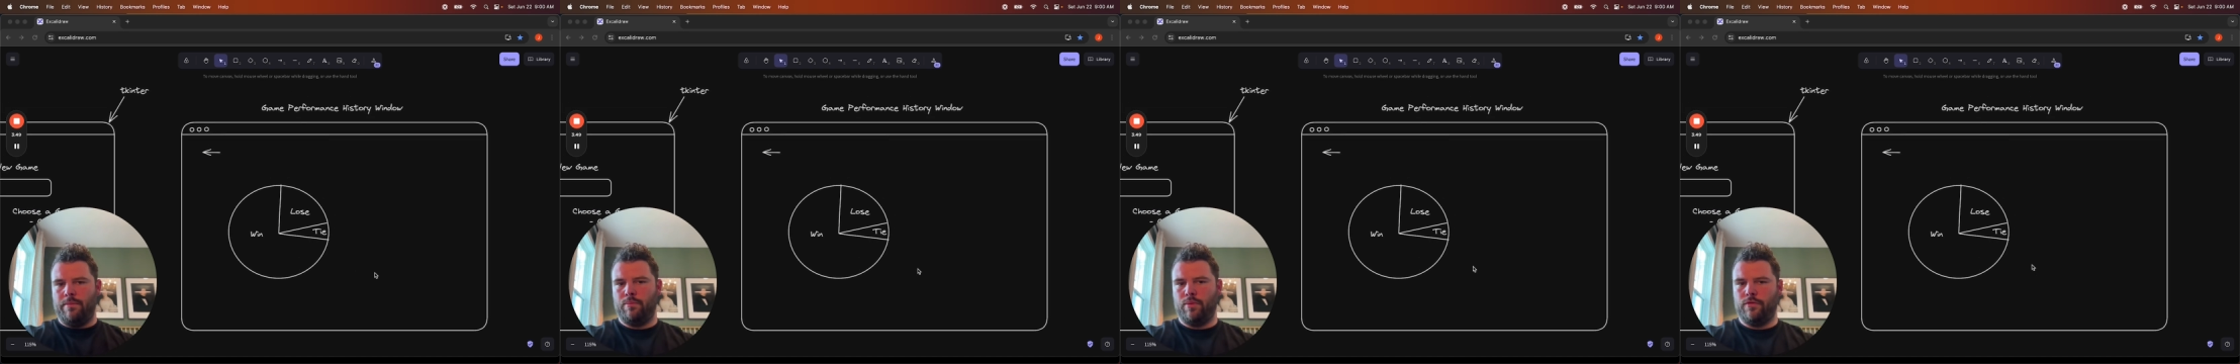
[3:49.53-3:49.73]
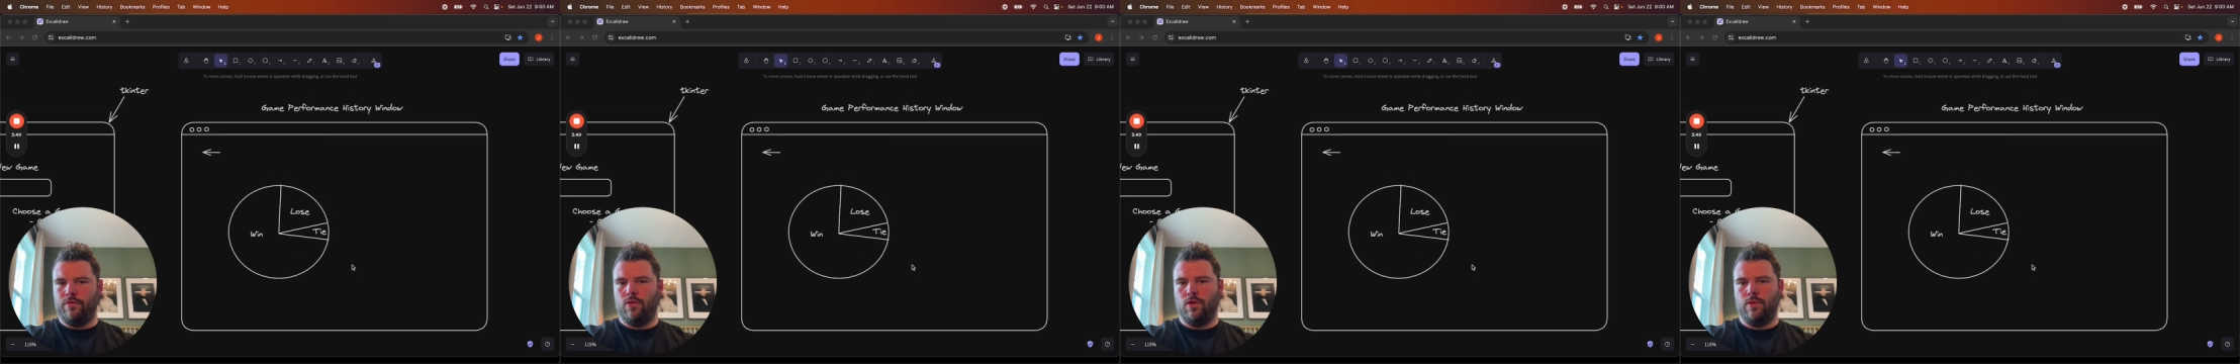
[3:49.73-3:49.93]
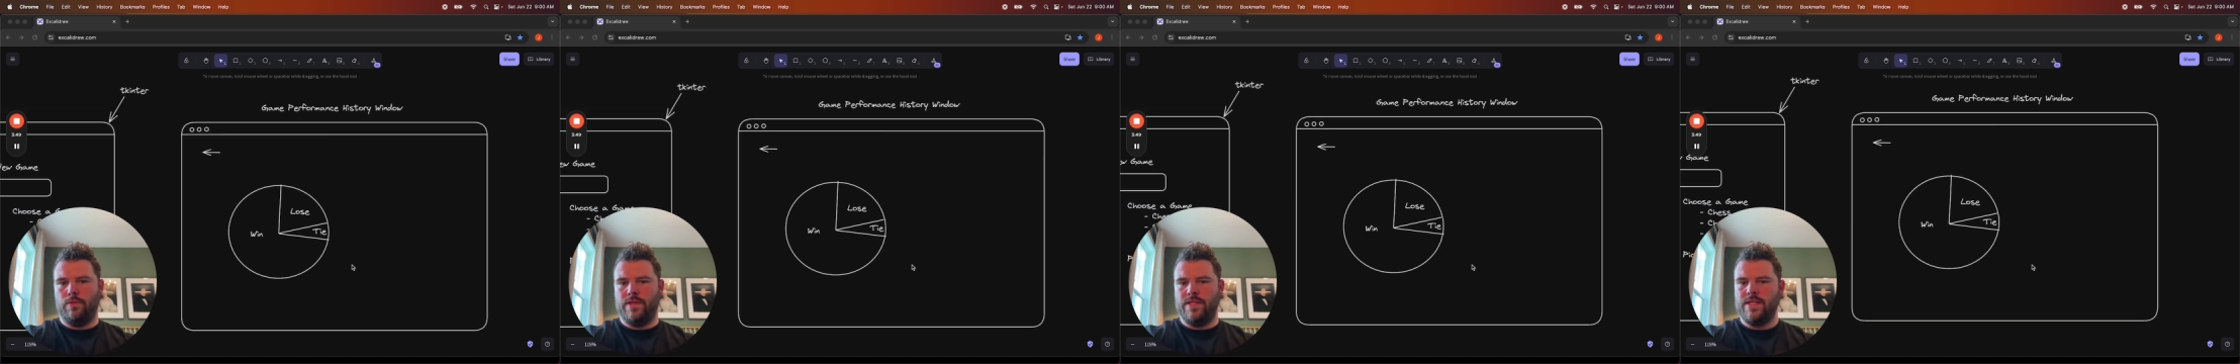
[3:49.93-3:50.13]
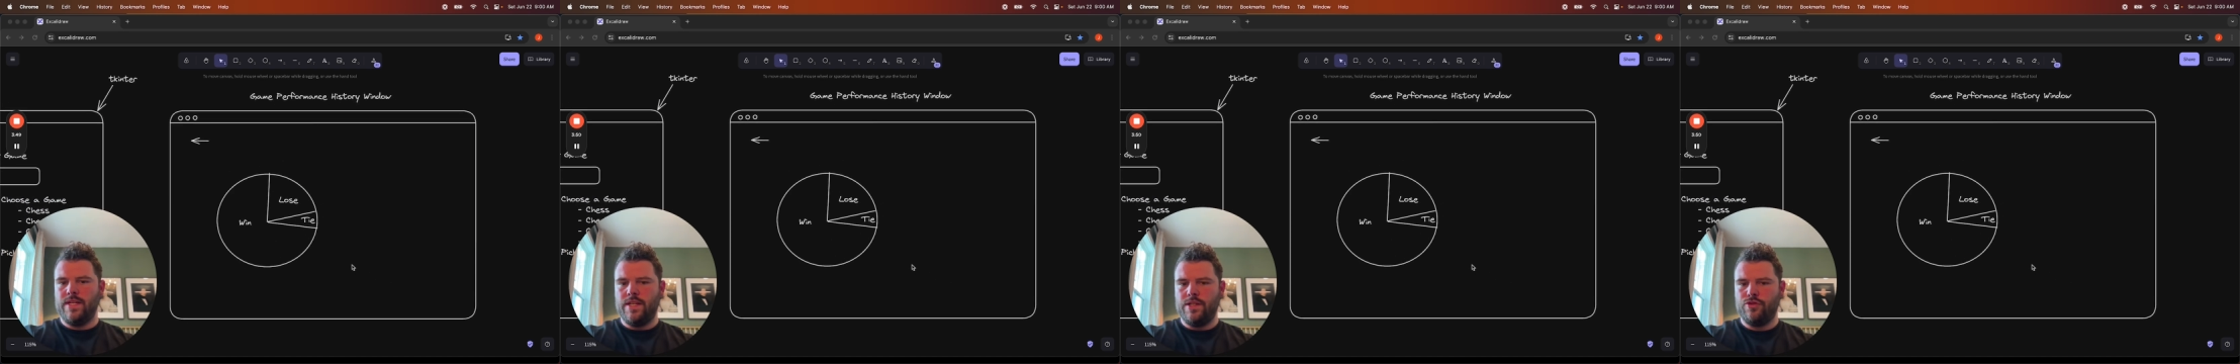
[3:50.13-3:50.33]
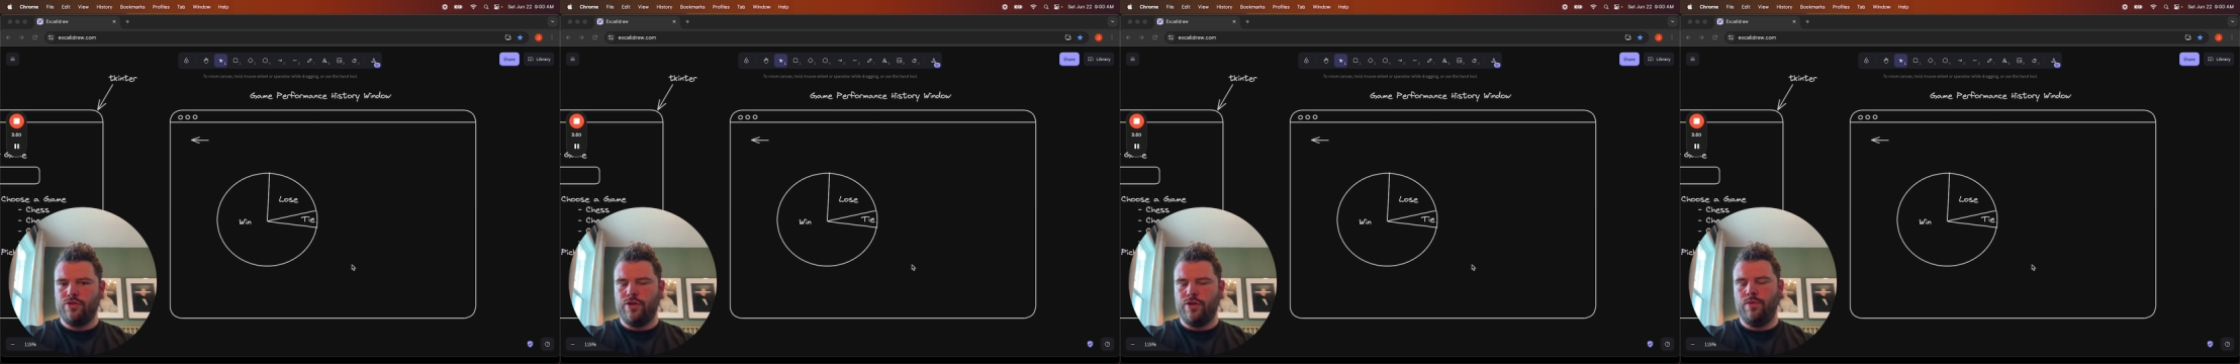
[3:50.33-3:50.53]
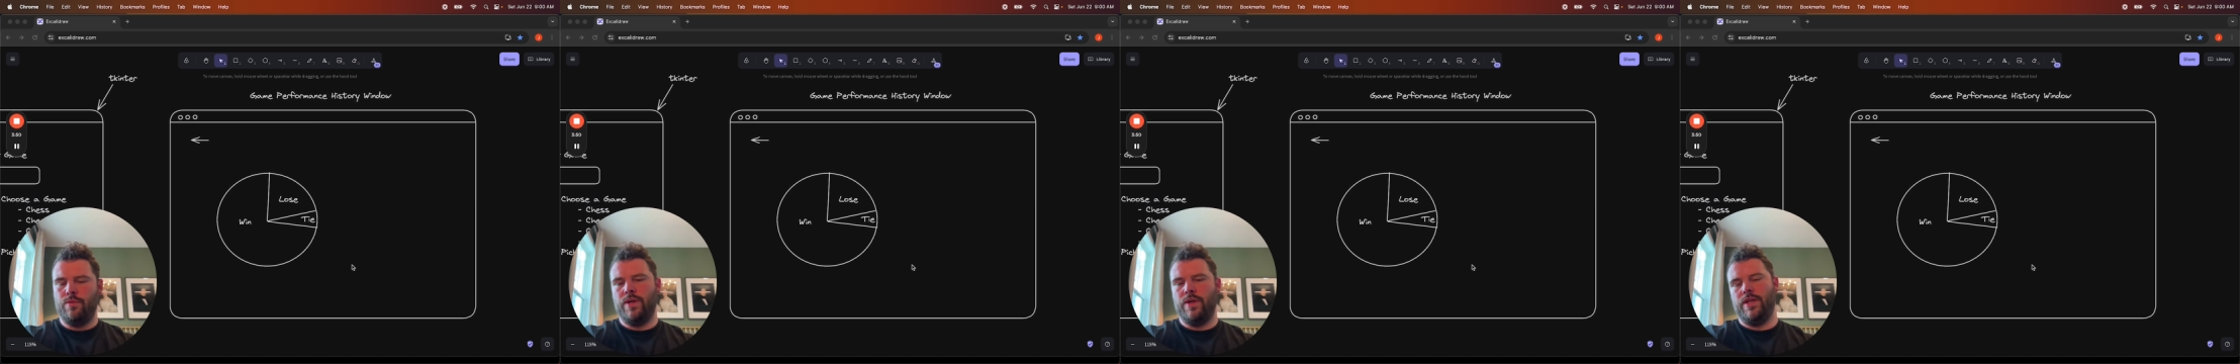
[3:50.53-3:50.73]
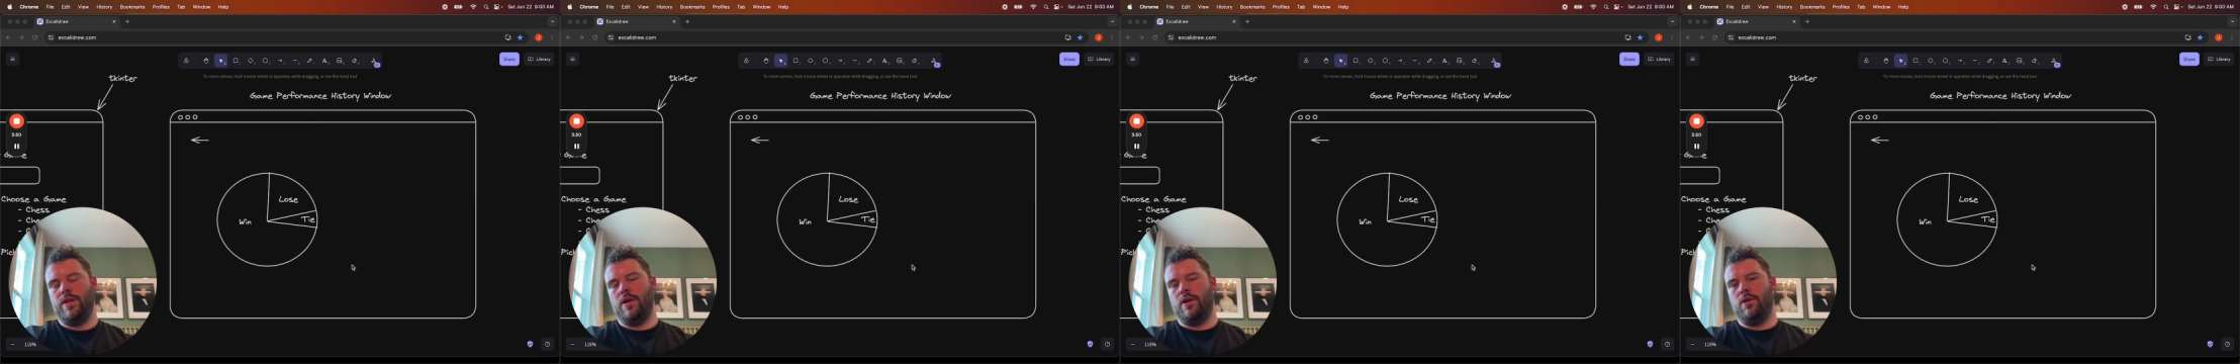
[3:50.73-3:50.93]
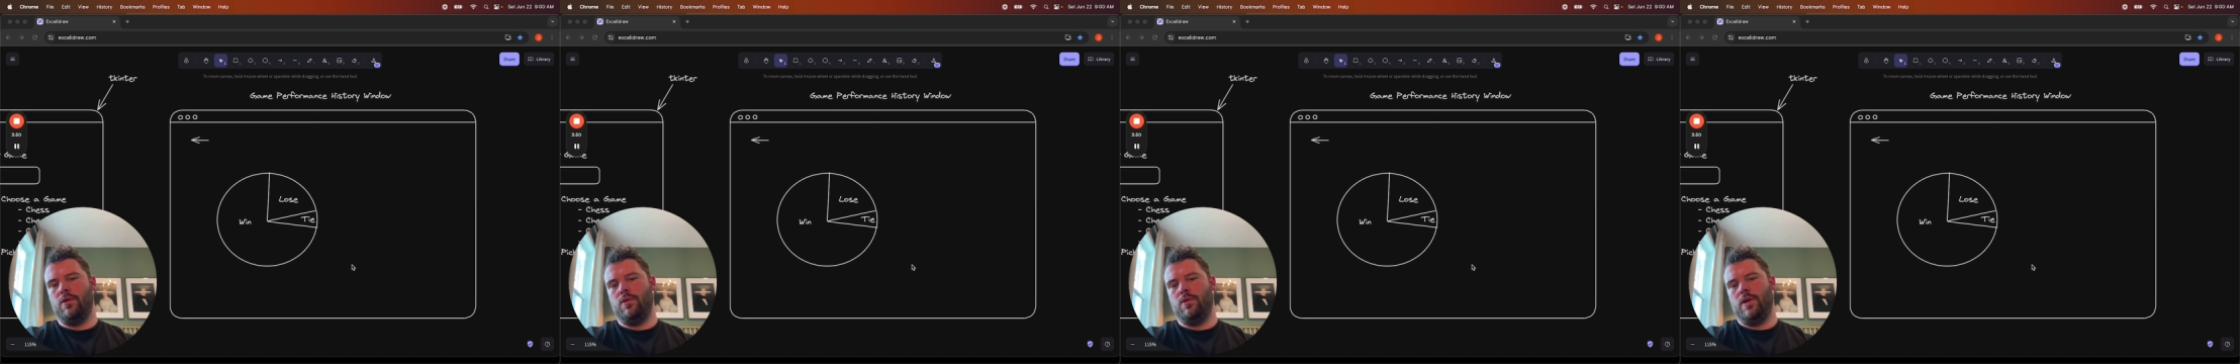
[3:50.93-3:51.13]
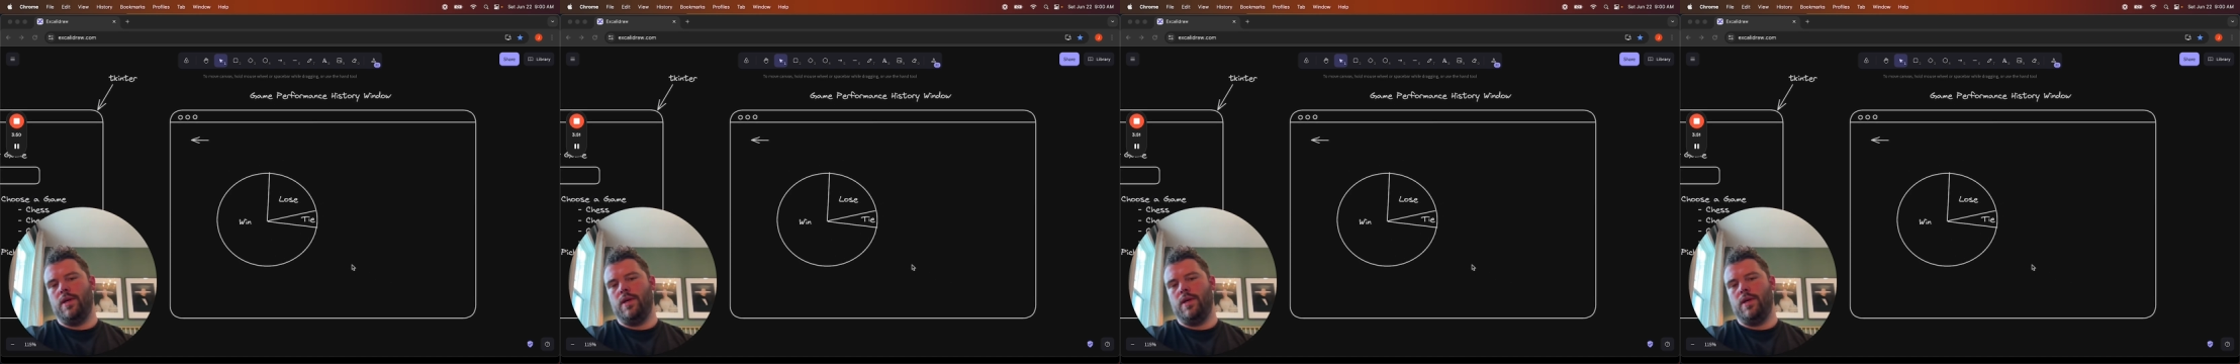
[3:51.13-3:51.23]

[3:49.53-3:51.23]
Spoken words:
performance history window.